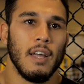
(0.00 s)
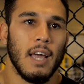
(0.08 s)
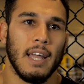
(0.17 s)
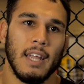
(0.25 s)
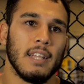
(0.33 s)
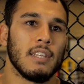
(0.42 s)

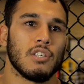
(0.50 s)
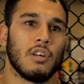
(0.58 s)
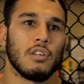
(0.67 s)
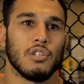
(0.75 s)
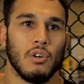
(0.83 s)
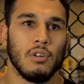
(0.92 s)
and then it's
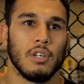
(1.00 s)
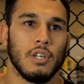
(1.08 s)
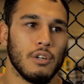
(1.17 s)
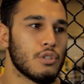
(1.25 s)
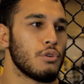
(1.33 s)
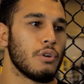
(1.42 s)
gonna show
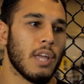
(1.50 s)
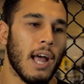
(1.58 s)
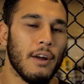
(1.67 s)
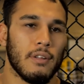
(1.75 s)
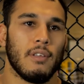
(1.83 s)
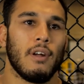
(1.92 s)
your true
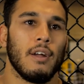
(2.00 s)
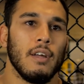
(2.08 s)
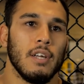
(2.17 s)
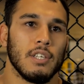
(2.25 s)
character.